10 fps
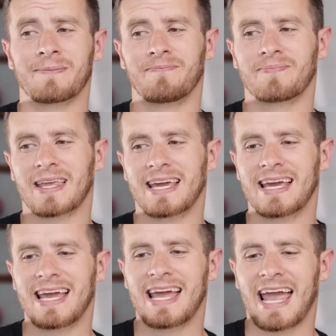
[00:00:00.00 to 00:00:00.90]

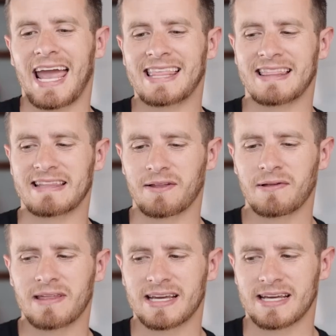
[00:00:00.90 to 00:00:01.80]
And then the
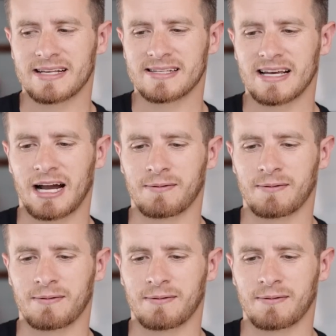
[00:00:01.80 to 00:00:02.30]
other thing is,